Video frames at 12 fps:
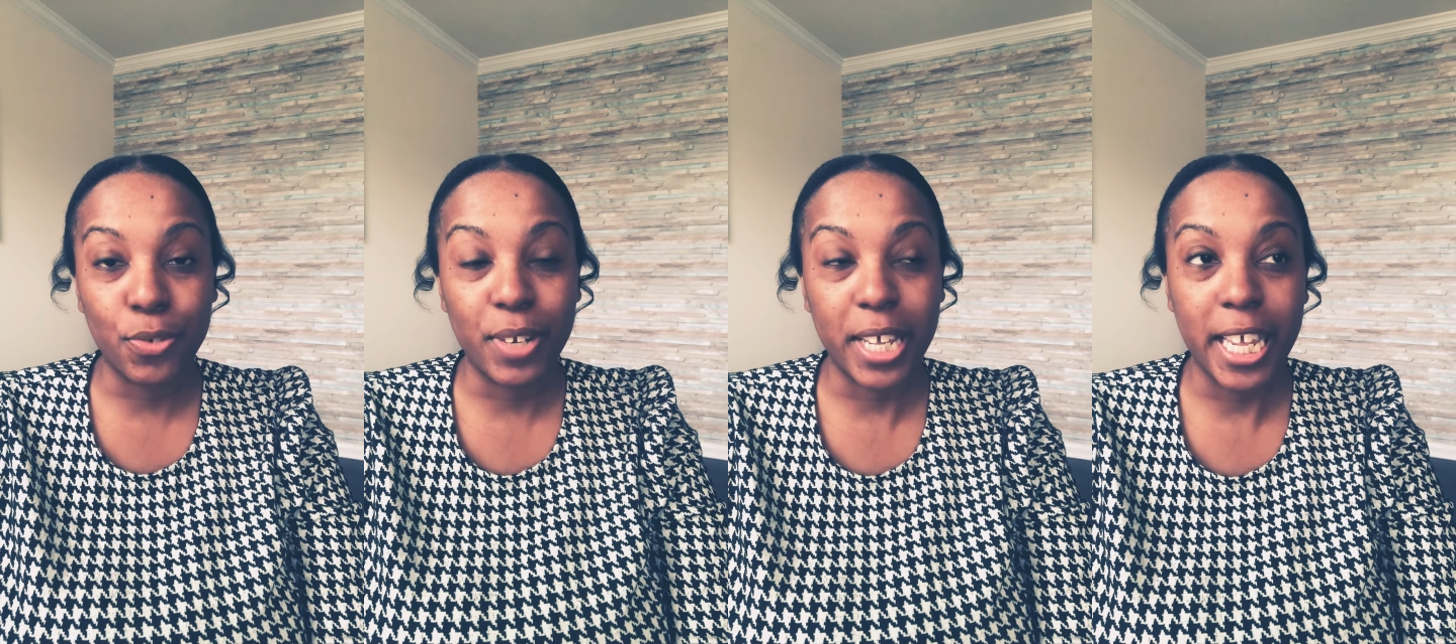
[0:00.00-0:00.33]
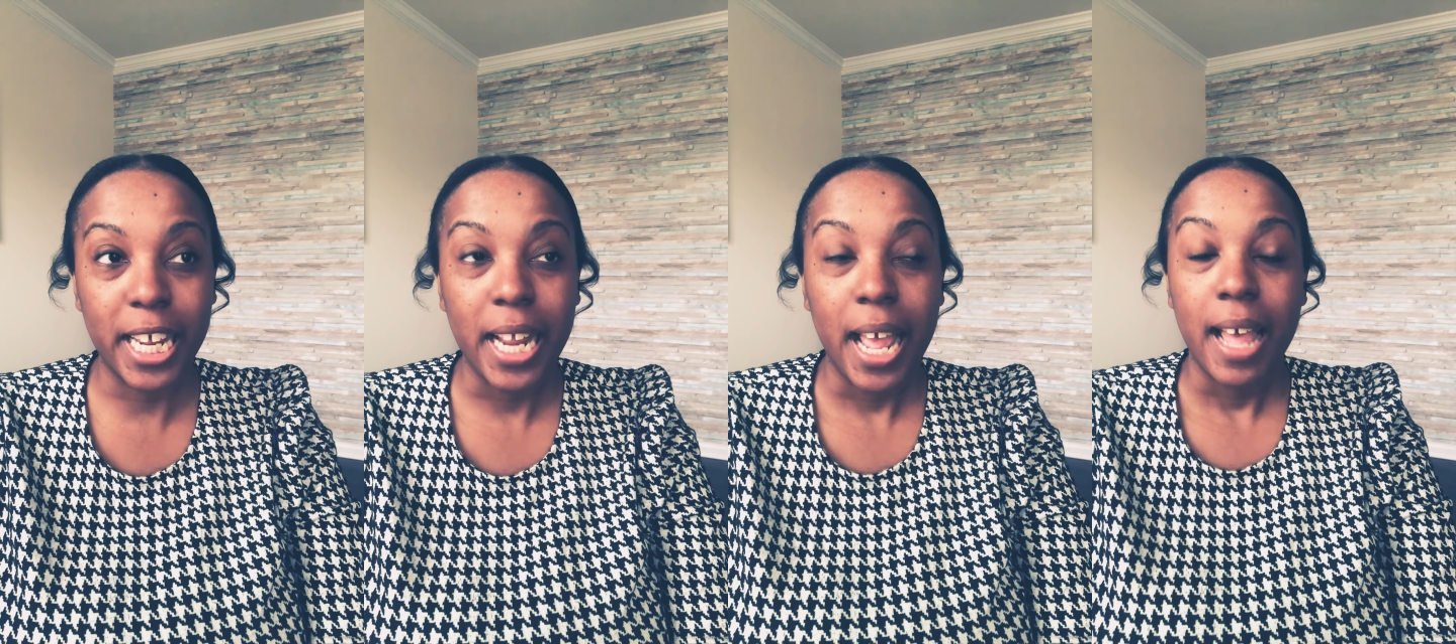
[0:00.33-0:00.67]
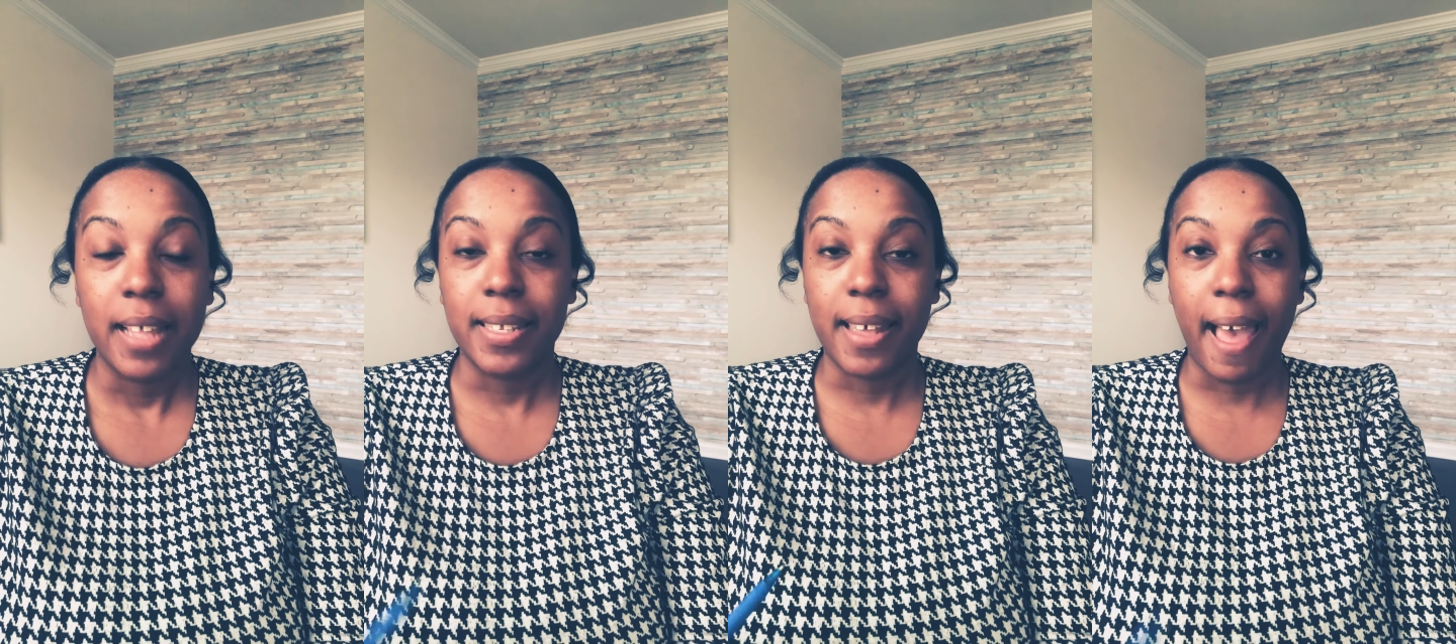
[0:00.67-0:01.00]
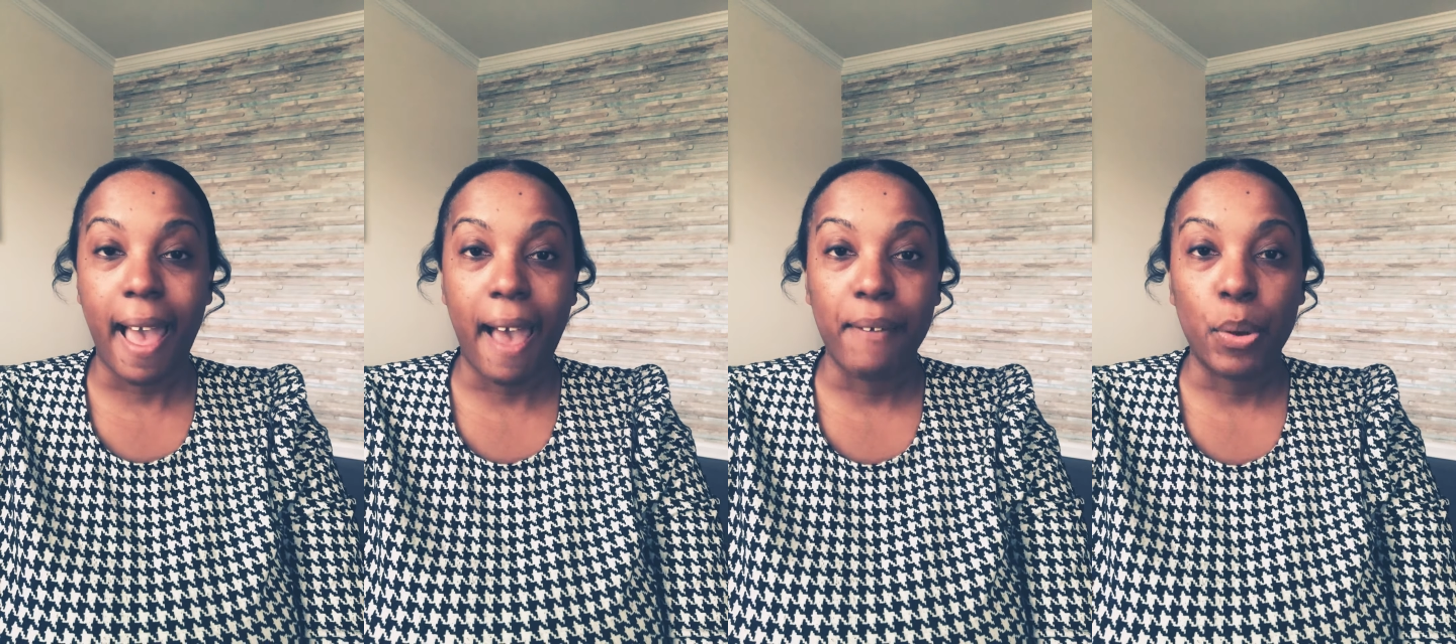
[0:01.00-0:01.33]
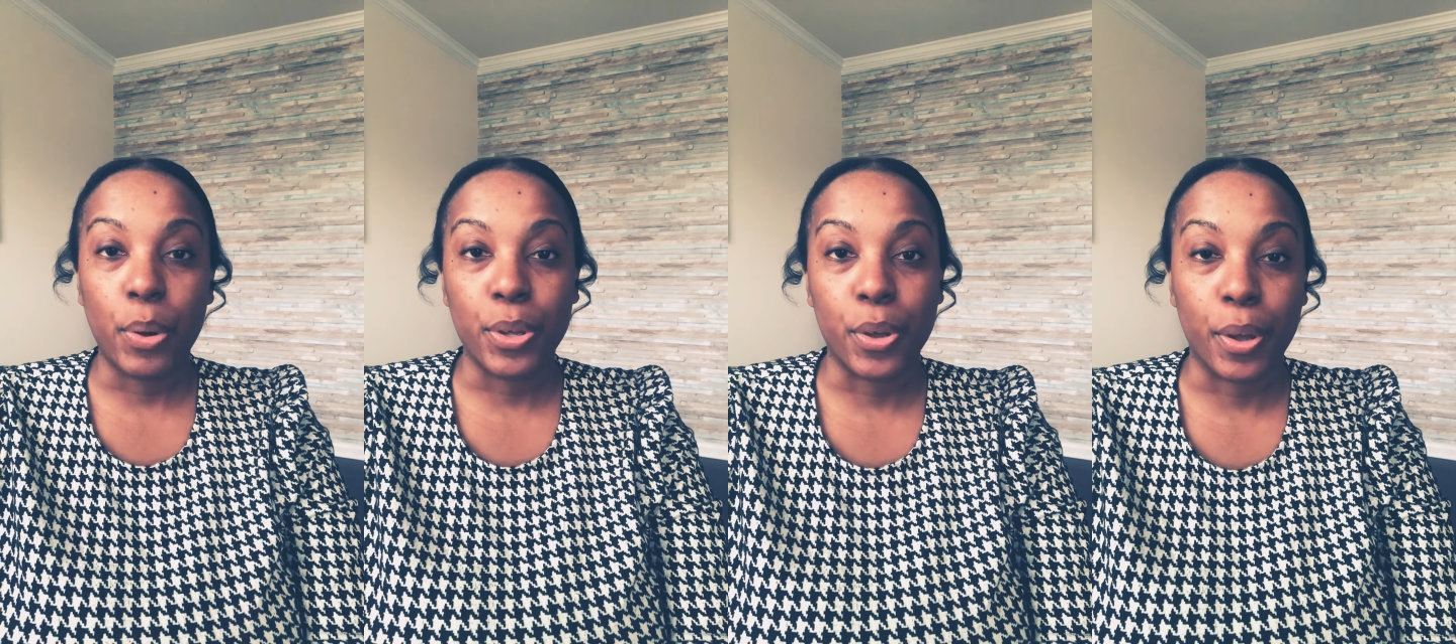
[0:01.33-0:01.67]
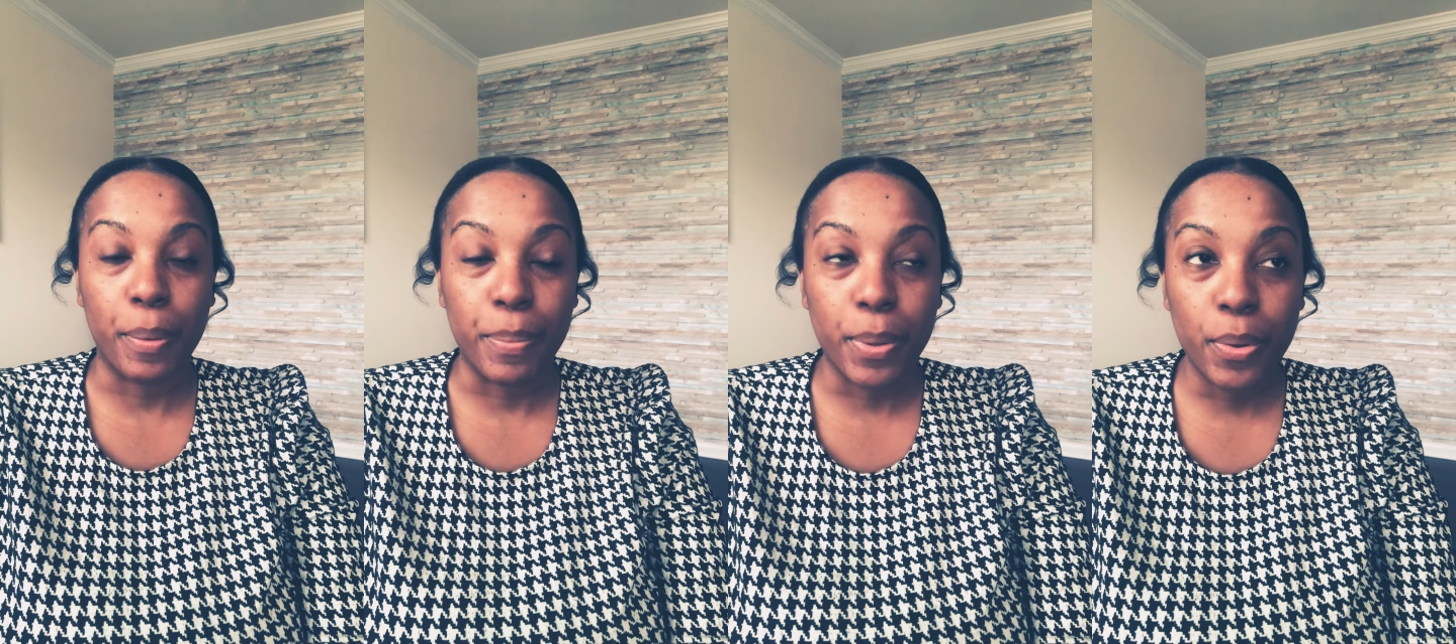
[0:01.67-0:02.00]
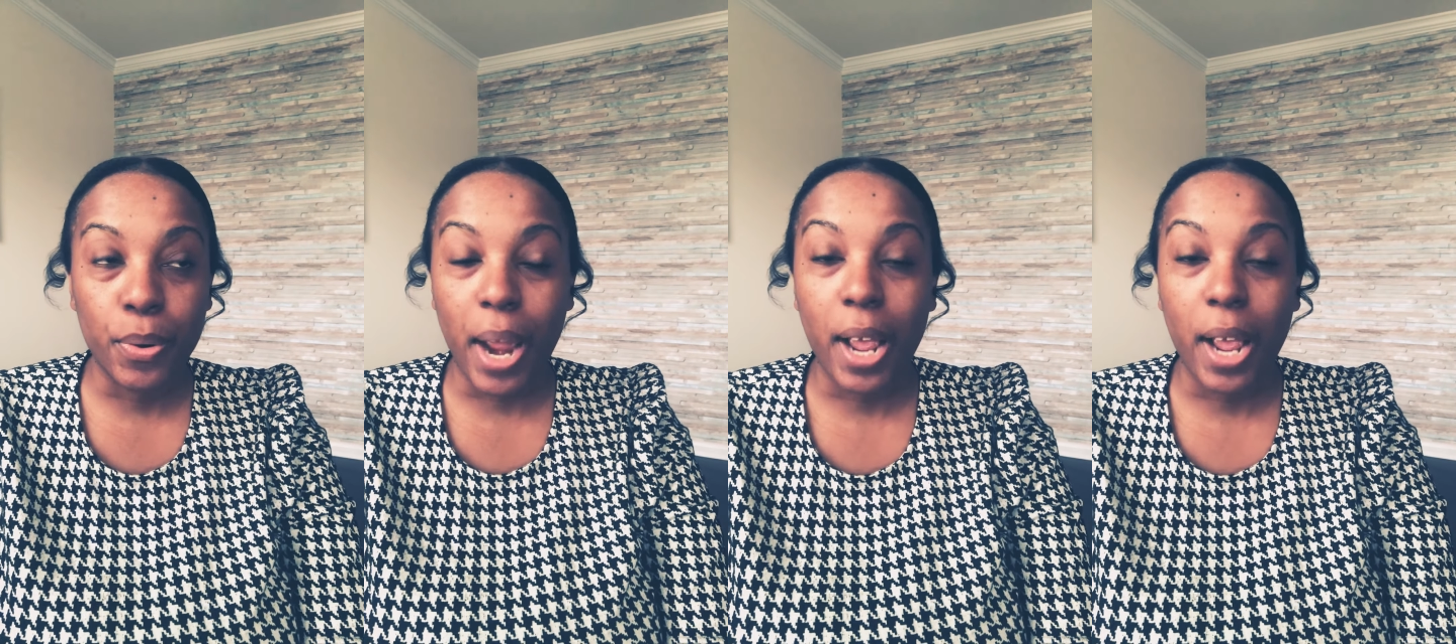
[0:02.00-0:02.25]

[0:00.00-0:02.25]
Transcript: need to have on your computer.